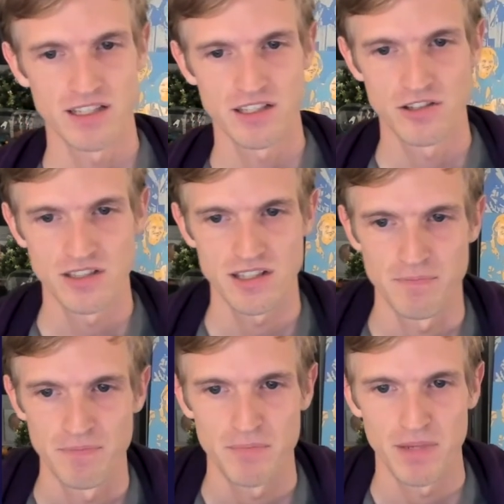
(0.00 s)

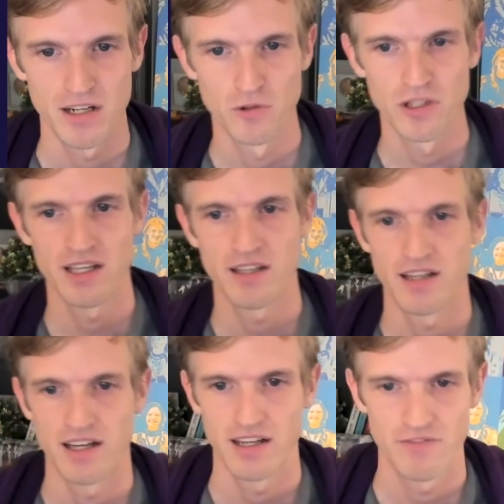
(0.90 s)
system by loading
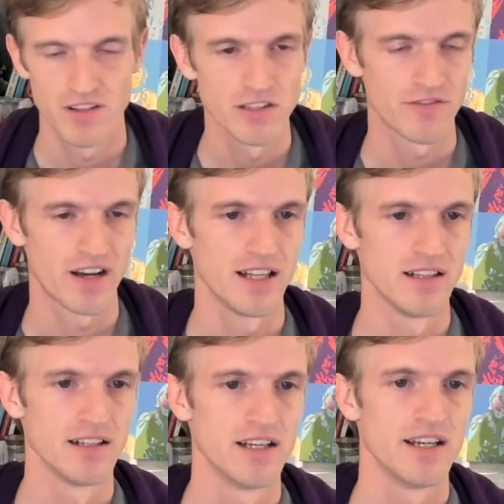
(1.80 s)
uh, a filter
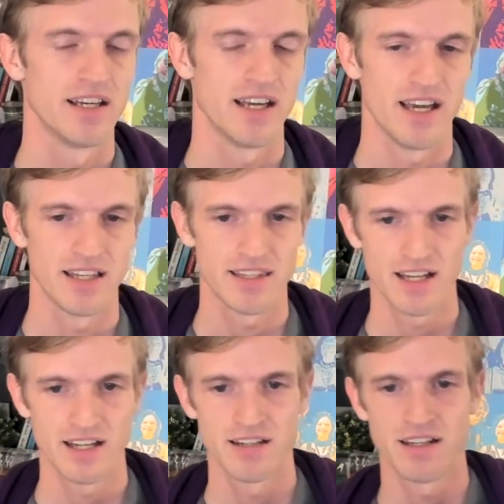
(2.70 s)
file, and
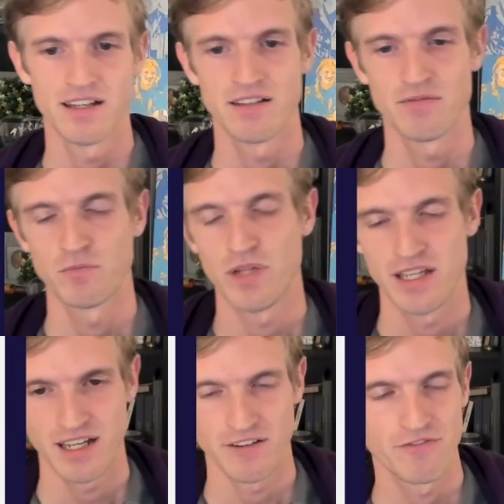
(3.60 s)
then we
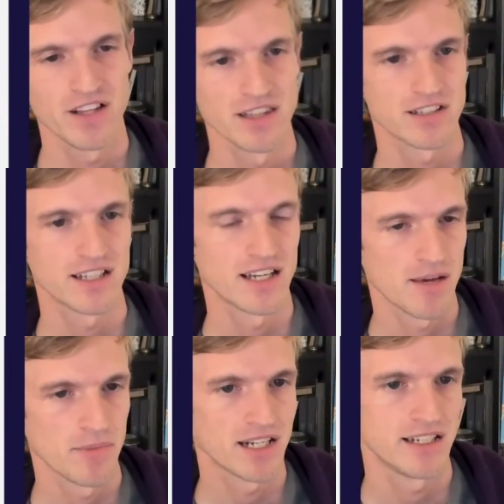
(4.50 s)
can filter
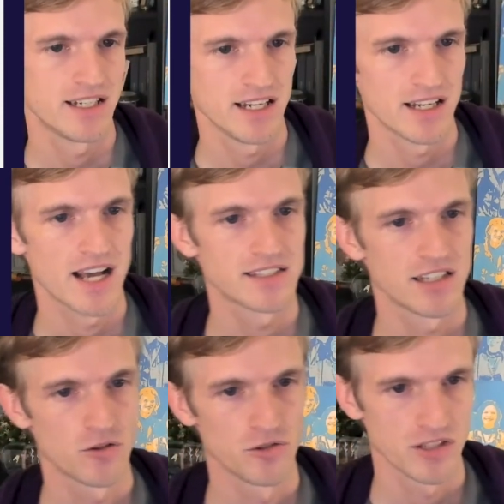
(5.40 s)
dynamically data as
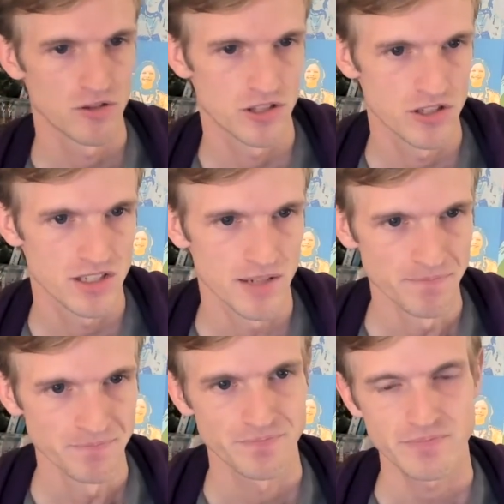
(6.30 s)
it goes into the
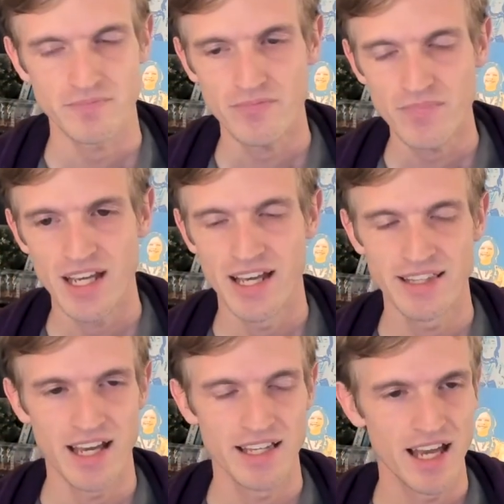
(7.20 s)
system
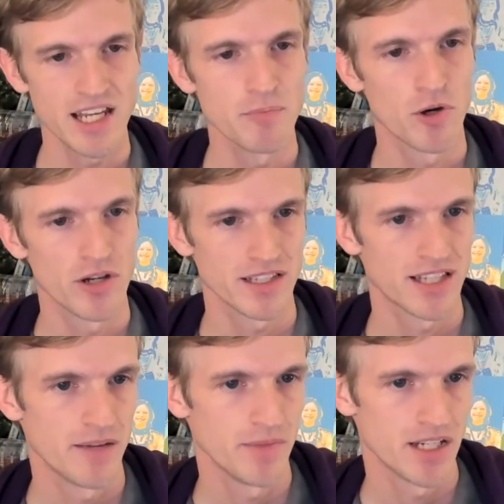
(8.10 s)
and at any point in
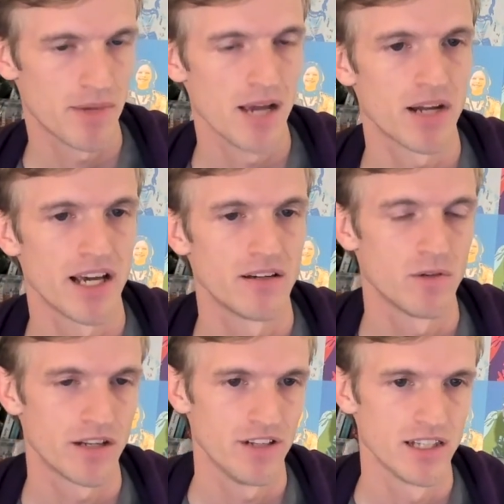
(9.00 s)
time in the pipeline
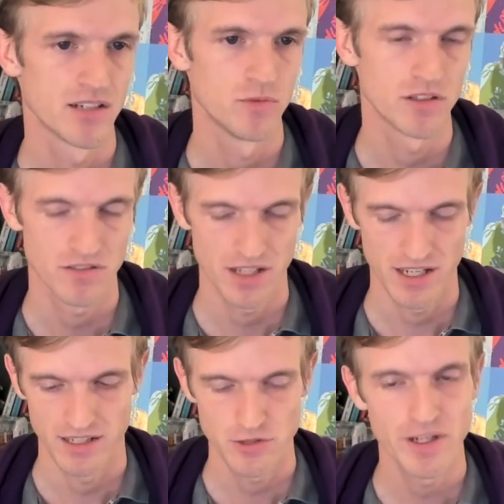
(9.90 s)
where the filter would
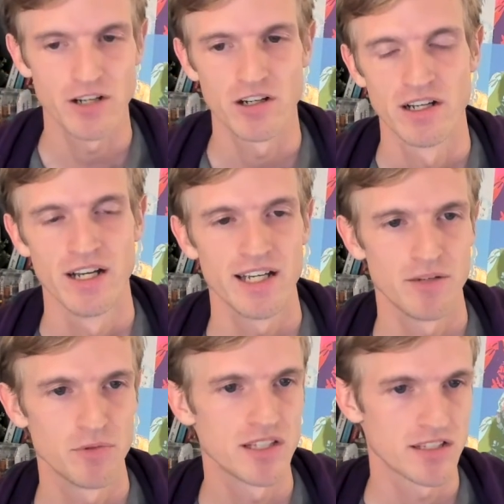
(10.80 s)
uh, trigger,
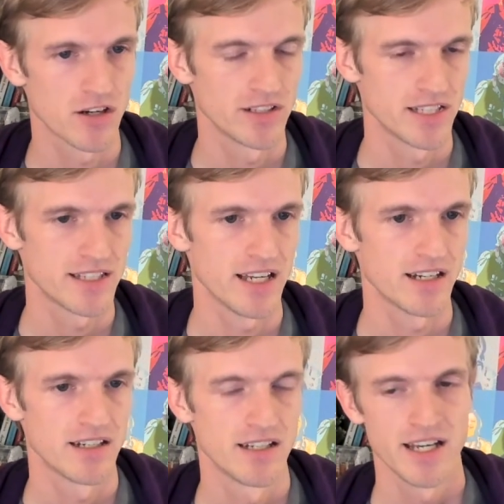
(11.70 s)
it would discard this
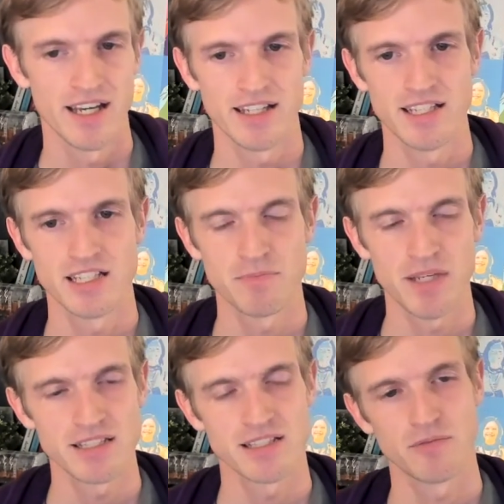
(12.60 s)
data. And this
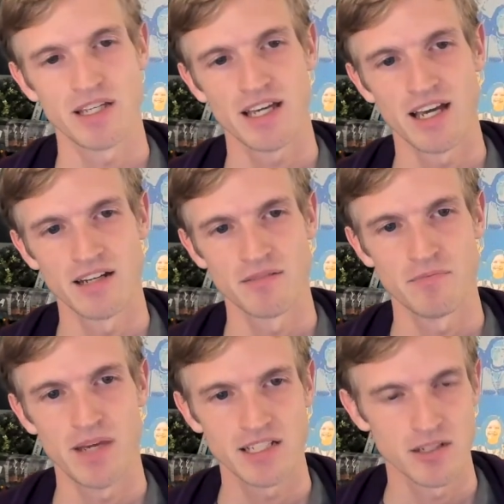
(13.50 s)
means that we can
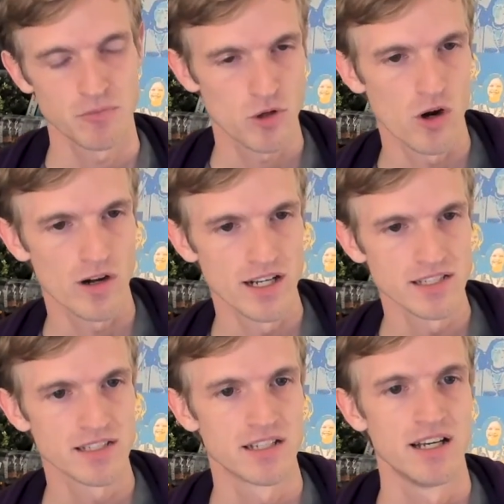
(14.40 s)
make some
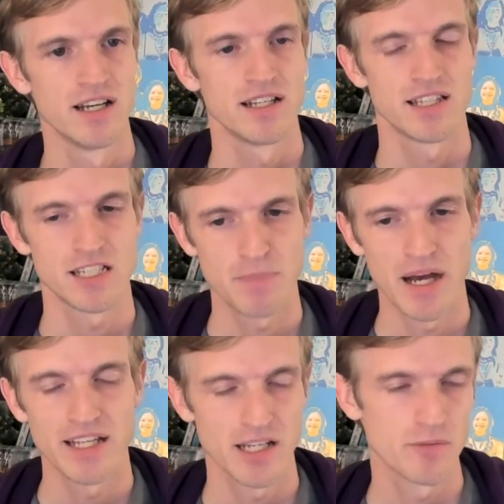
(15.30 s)
progress
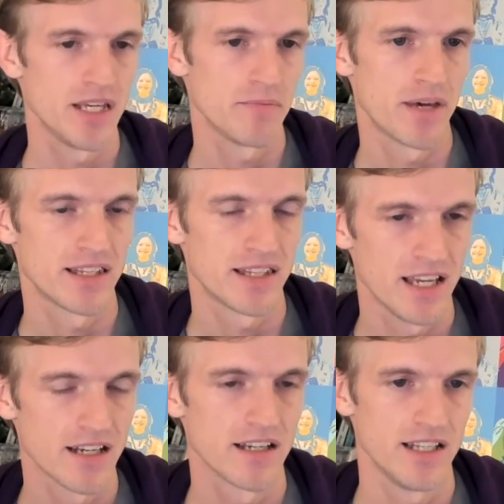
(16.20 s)
despite there being bad
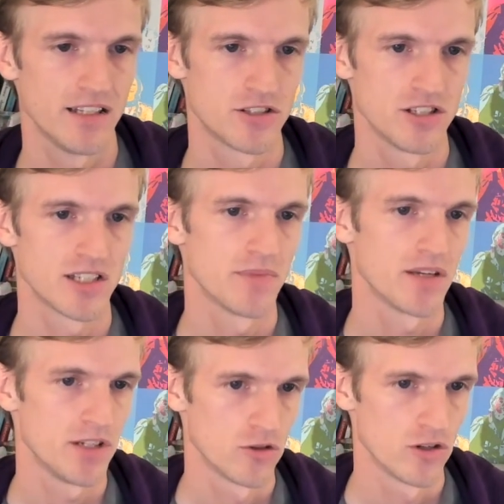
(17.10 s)
data in the system
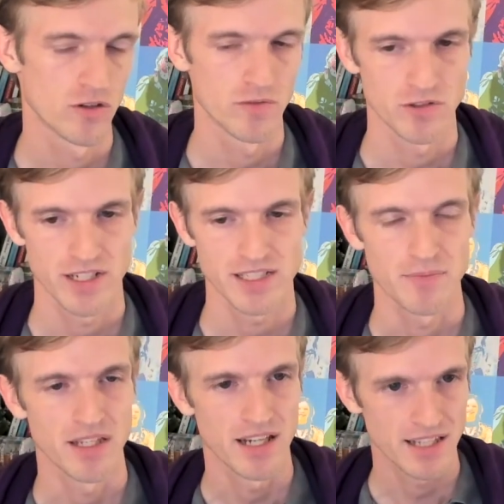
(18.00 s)
that we no longer want to
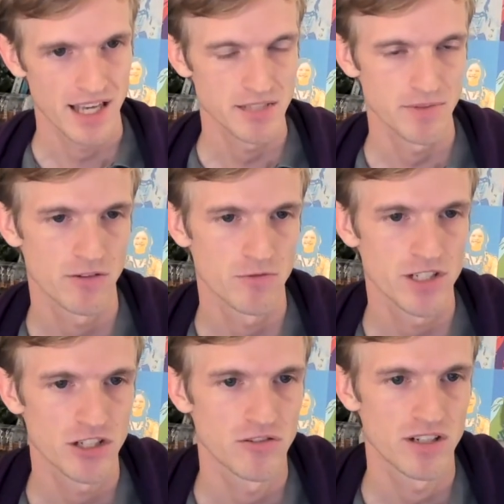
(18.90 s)
accept. In that case, we can reach out to the